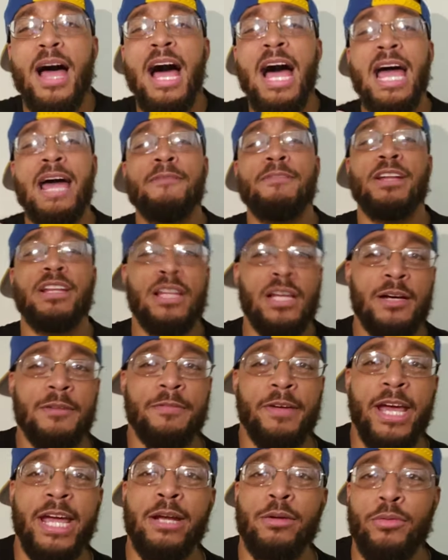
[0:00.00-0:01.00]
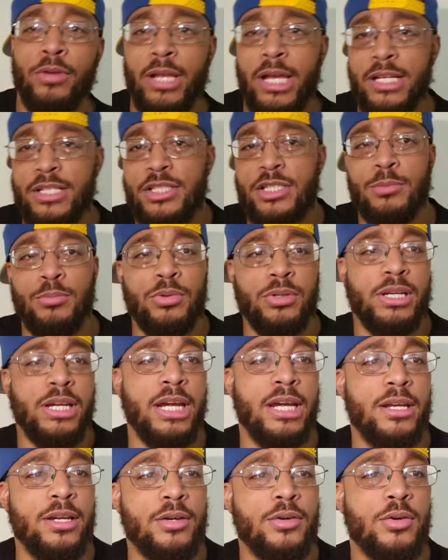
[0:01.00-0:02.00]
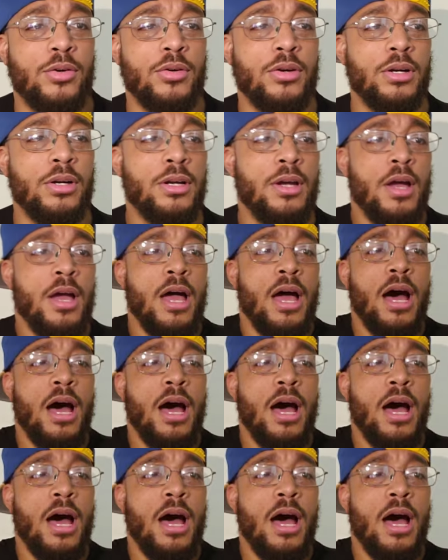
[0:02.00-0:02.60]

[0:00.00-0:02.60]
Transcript: I have a love-hate relationship with candy corn.